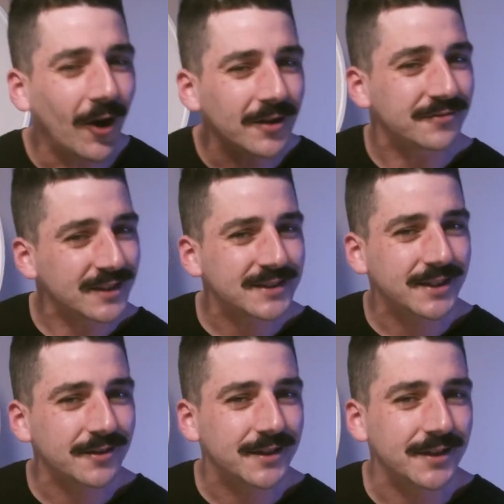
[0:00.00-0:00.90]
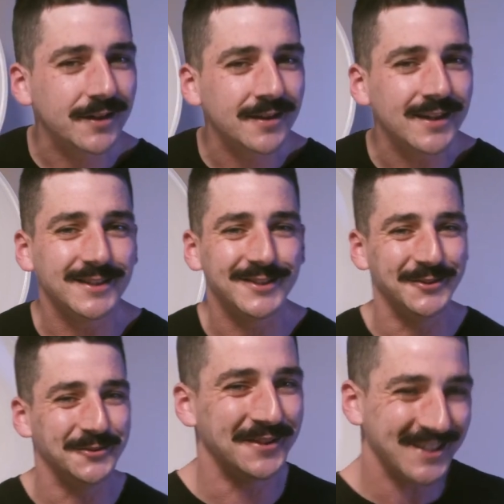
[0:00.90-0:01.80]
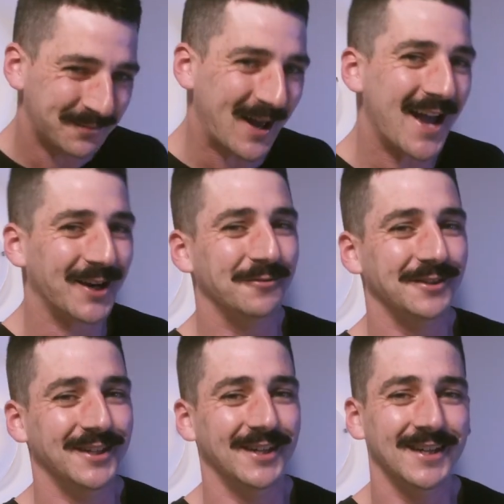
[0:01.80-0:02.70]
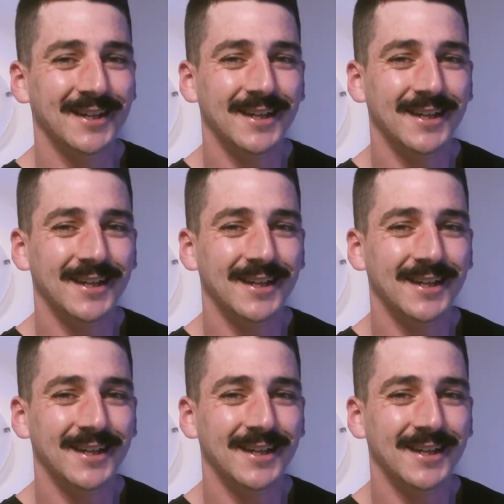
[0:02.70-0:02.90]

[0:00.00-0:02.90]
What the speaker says: all of this gear here into this bag over here,